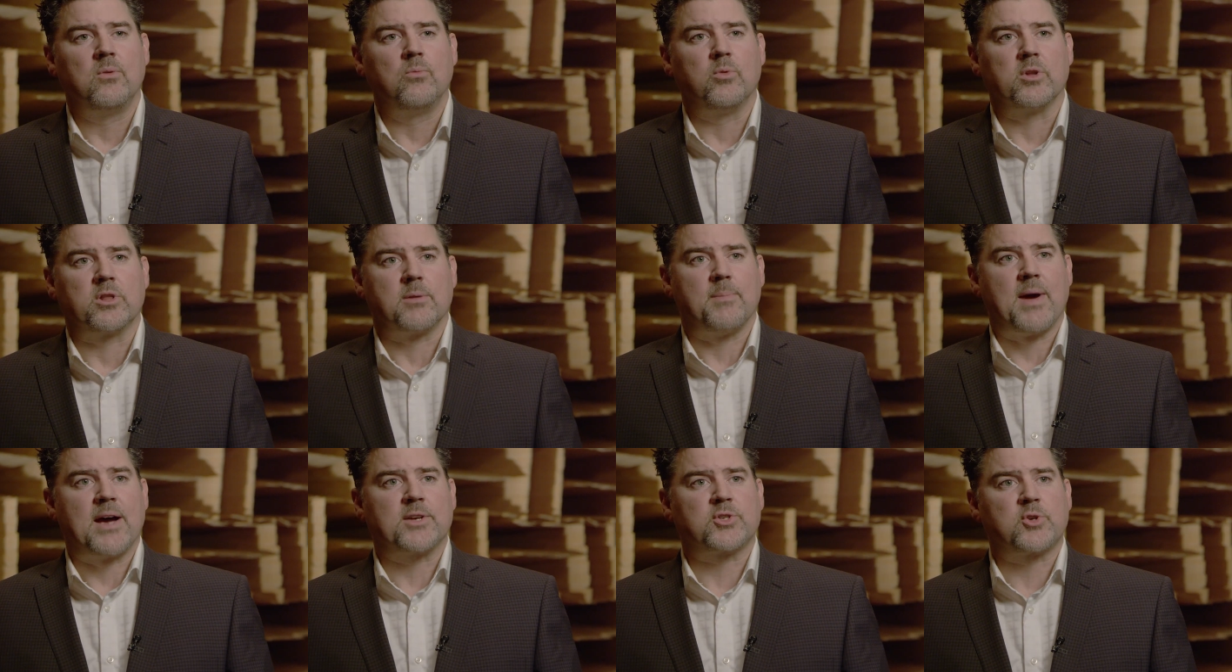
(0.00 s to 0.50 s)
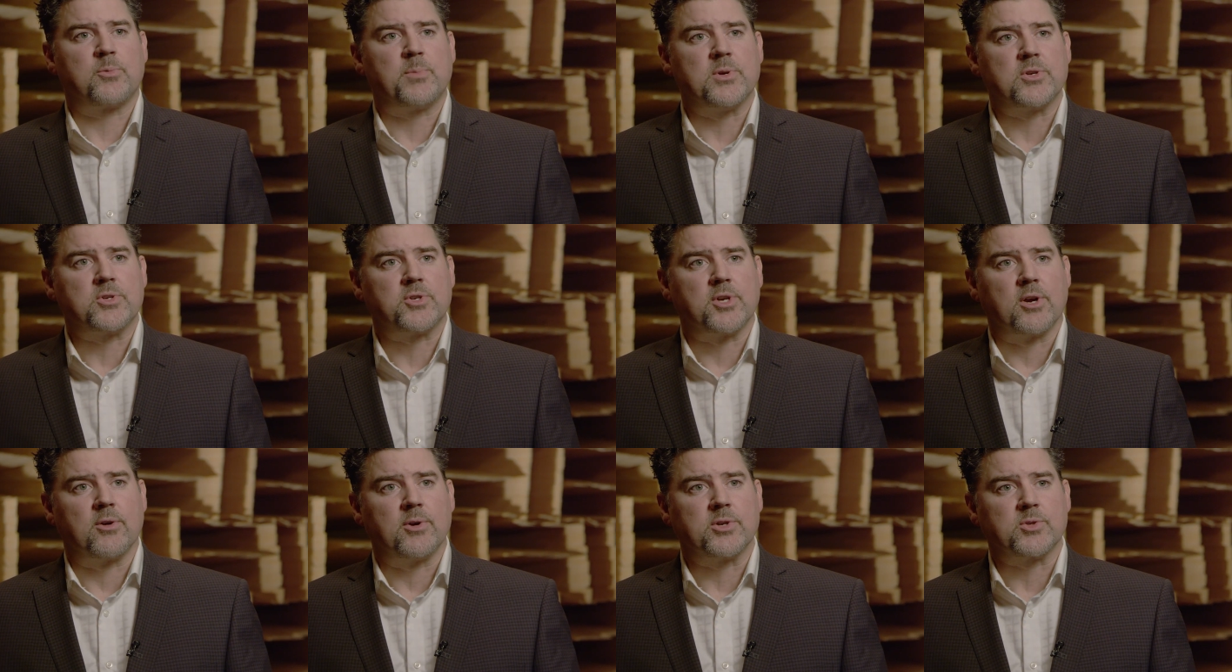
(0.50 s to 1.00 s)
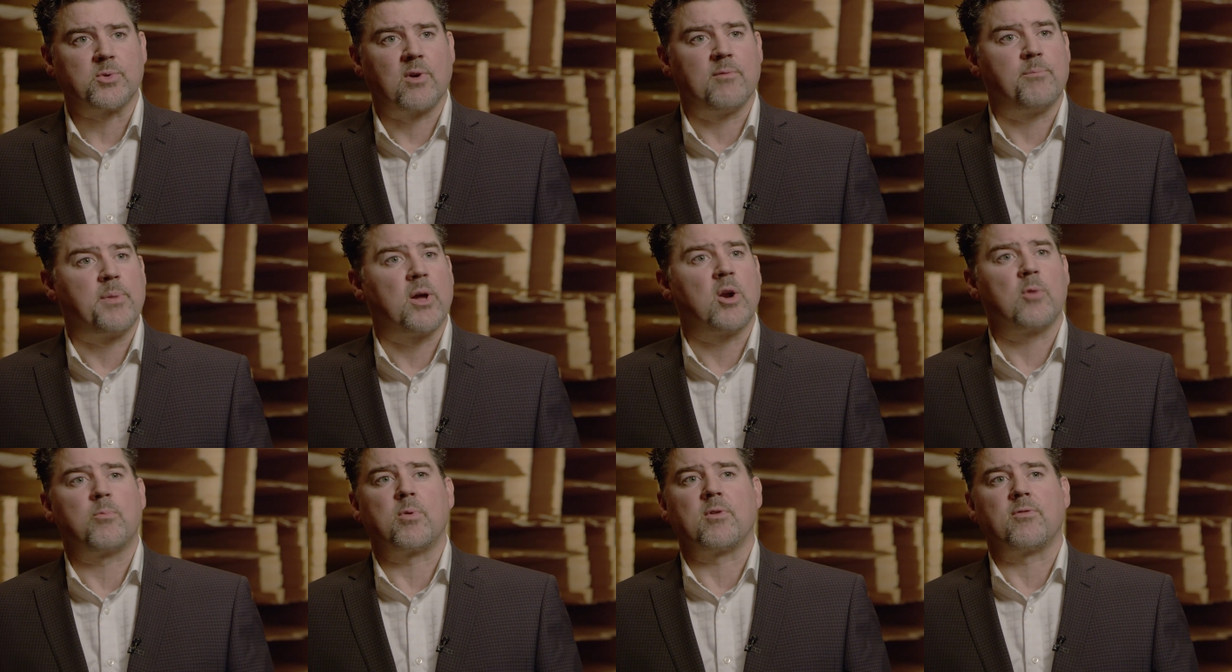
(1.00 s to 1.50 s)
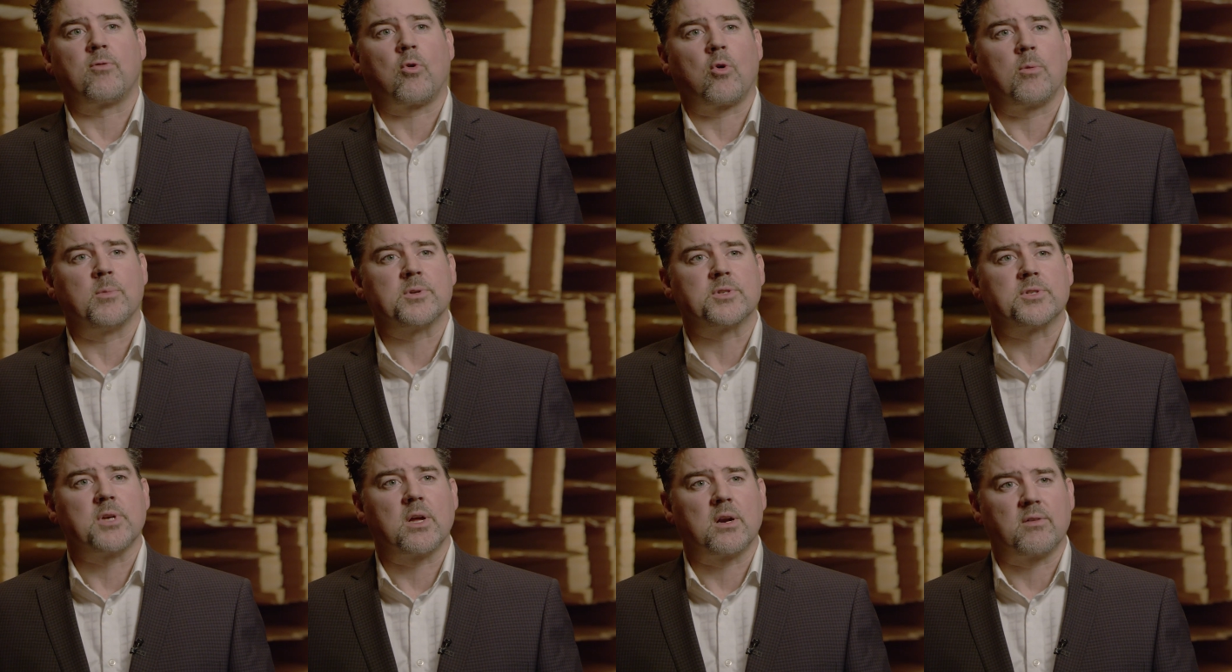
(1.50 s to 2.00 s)
With the Masterpiece series, we have better
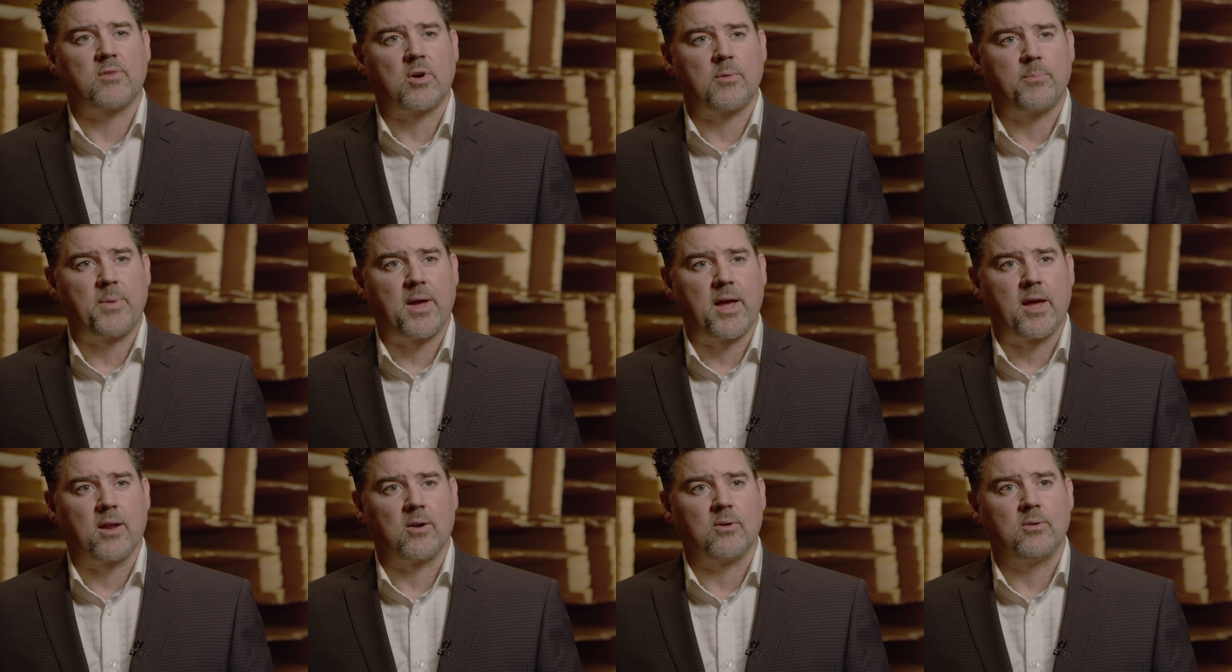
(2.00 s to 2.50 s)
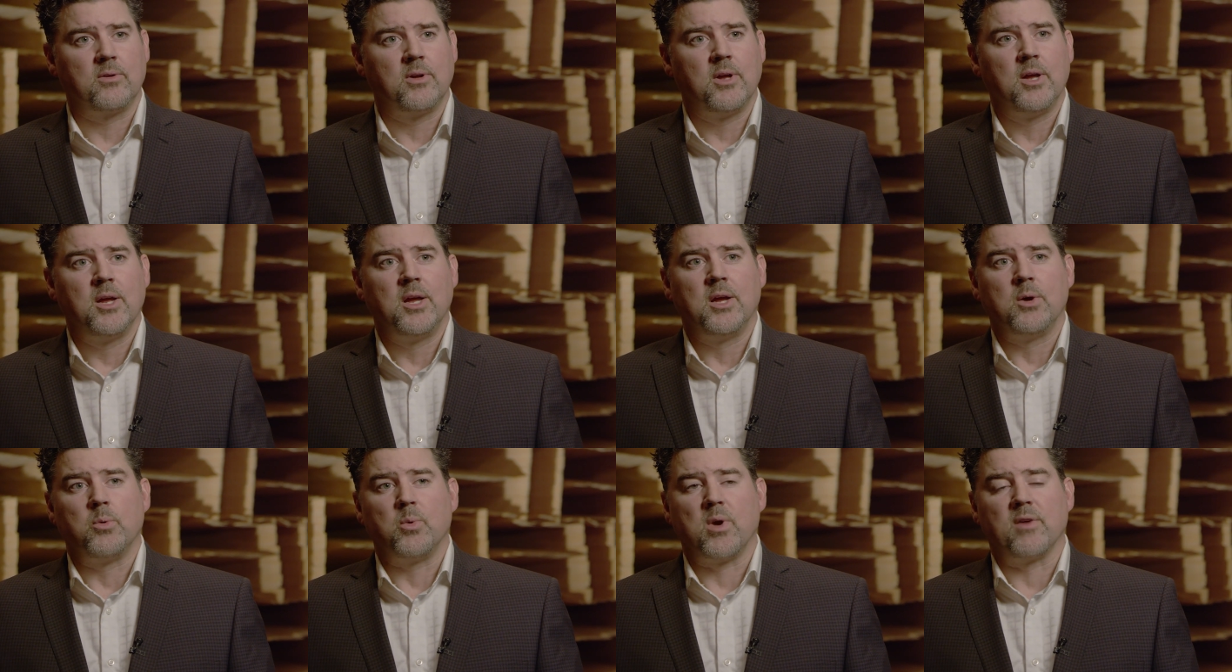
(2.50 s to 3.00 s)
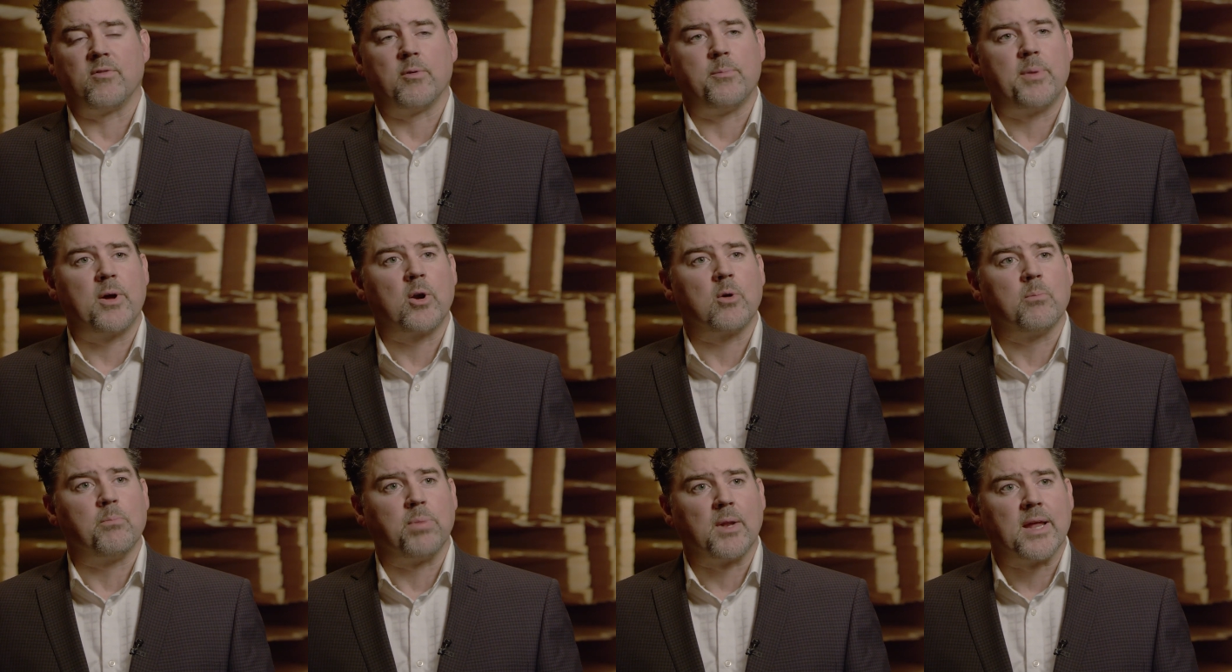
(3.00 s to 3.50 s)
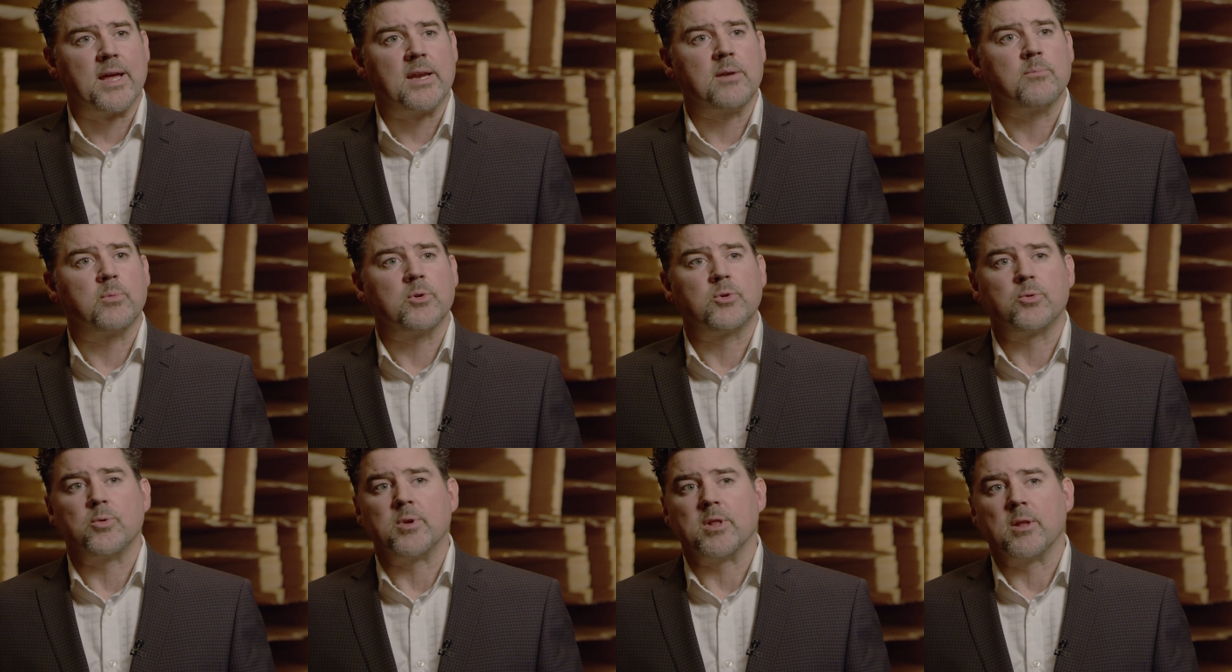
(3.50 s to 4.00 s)
performance out of our panel, we have a better blend
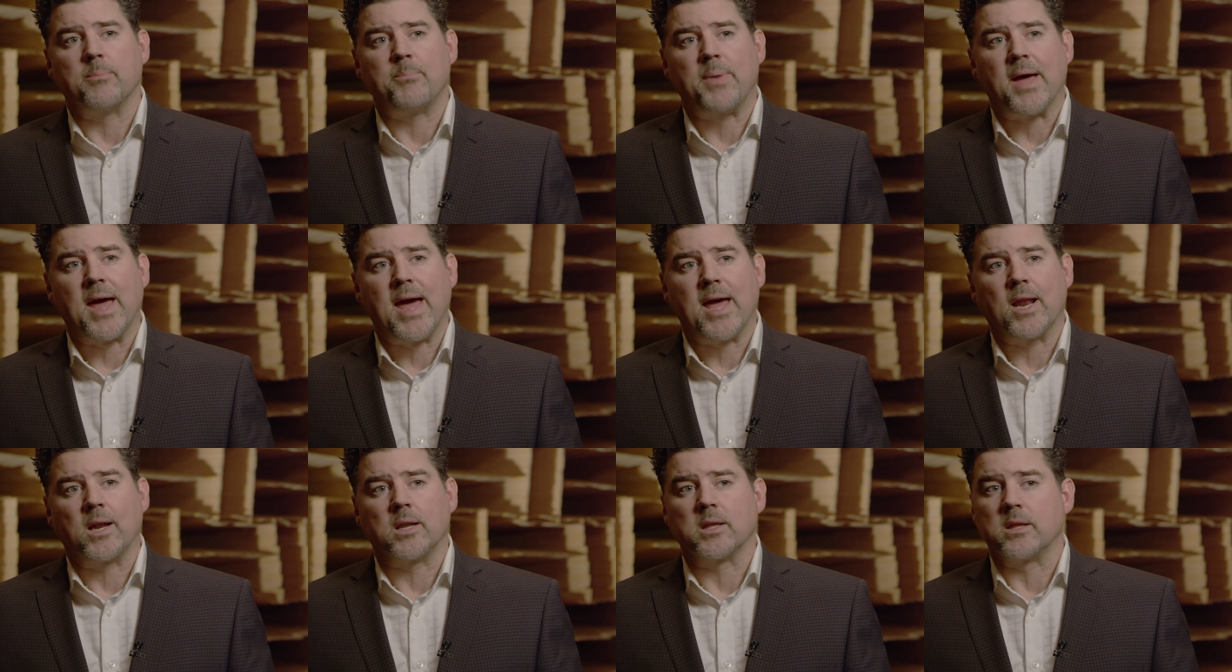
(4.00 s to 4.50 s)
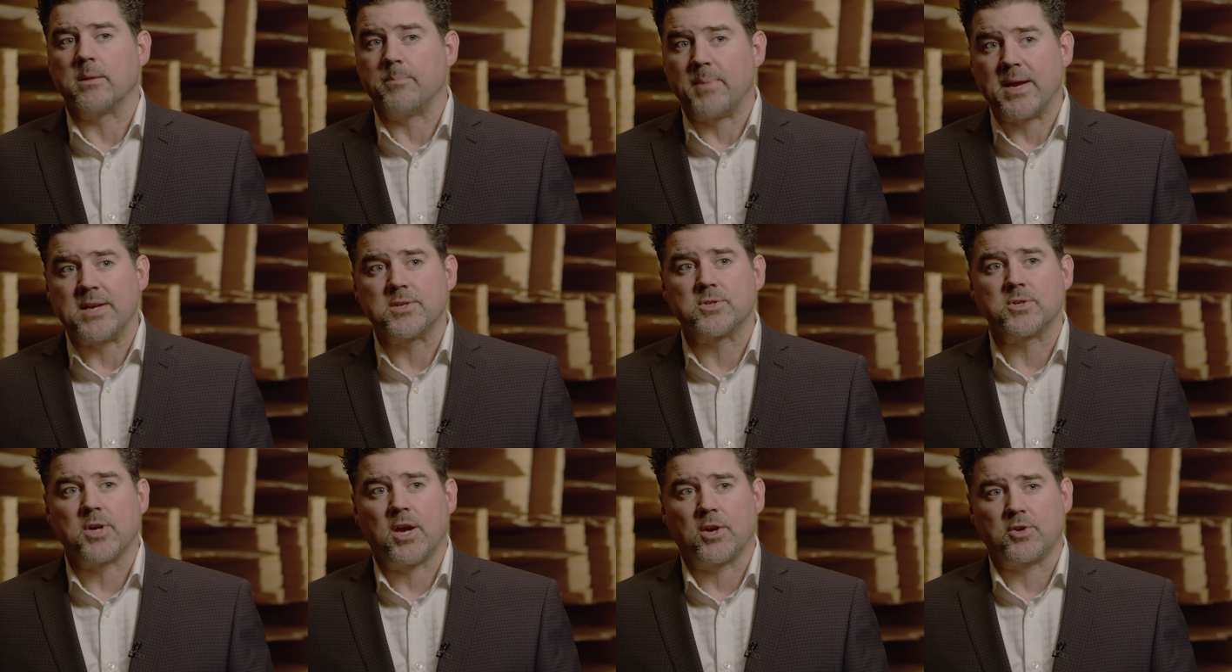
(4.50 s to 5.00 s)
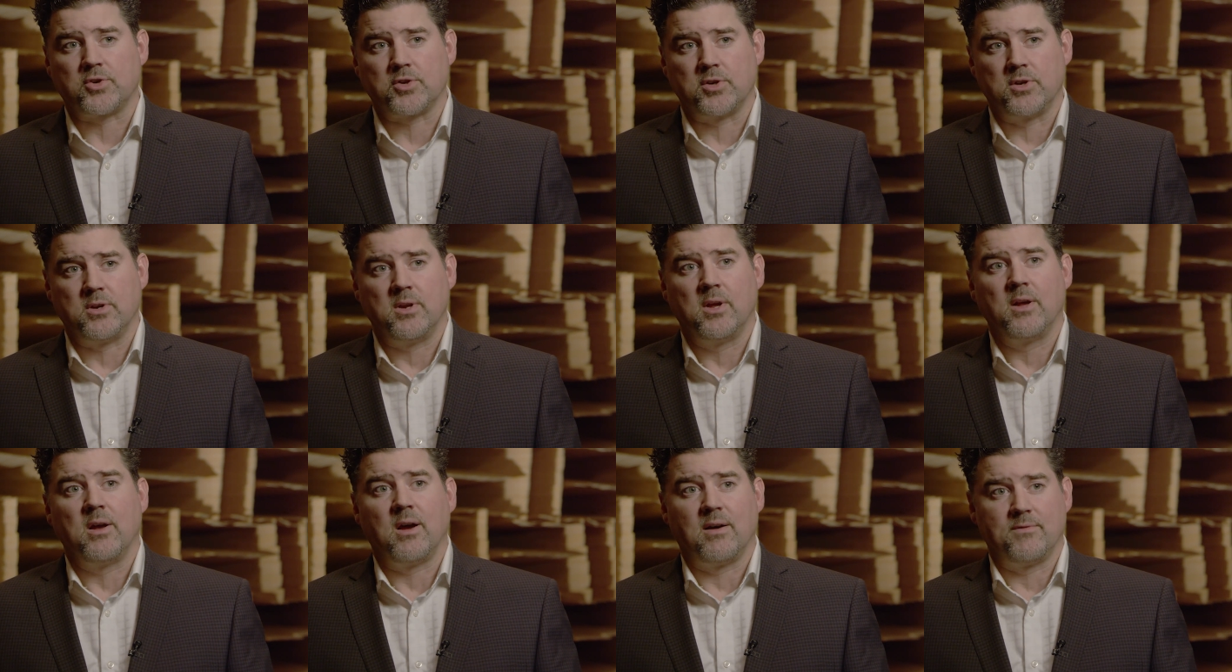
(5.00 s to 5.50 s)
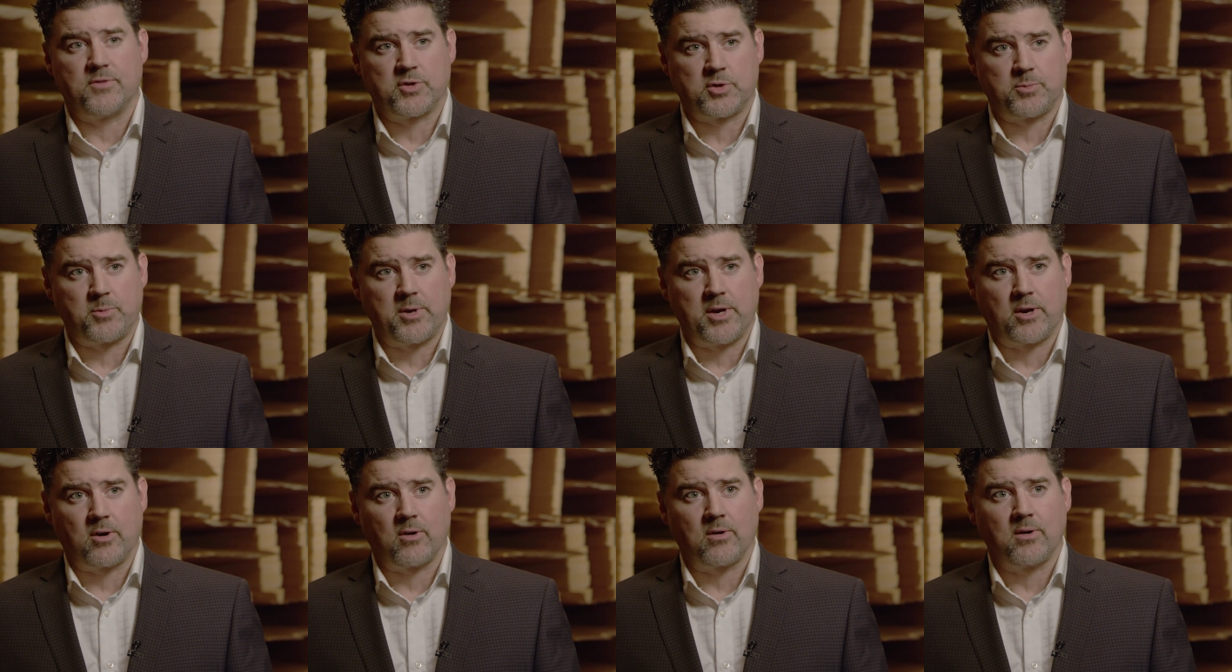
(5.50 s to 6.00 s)
between the panel and the bass section of the
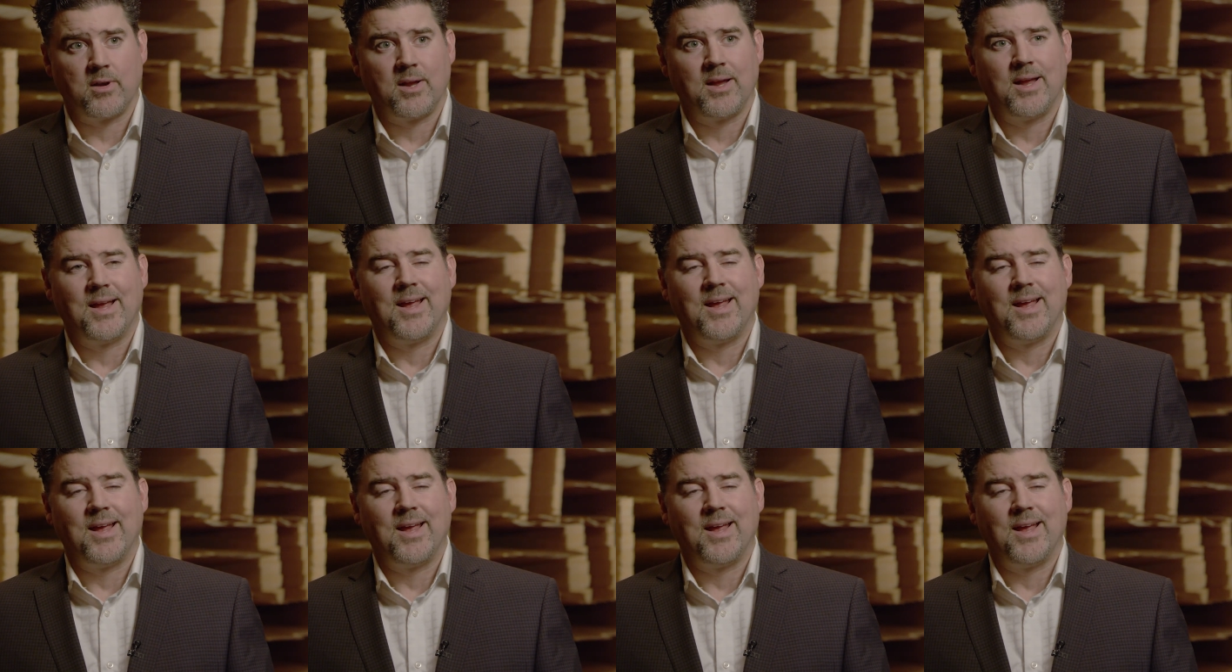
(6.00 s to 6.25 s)
speaker,